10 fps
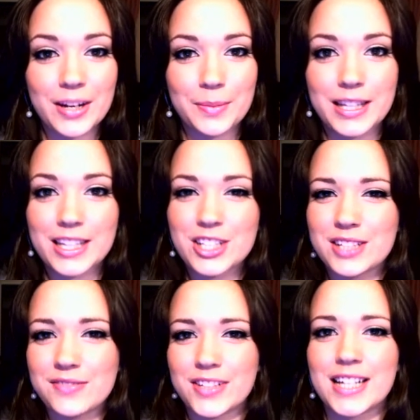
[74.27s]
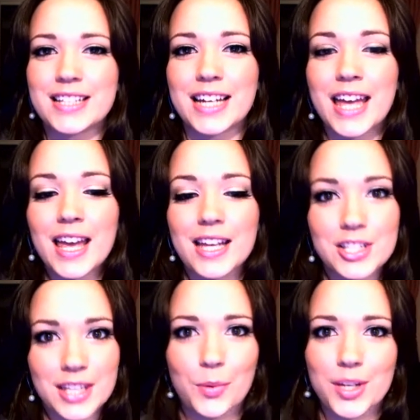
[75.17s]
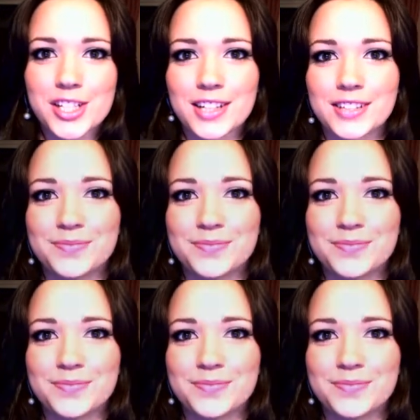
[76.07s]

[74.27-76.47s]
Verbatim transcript: Emily because she's fantastic. Just keep watching.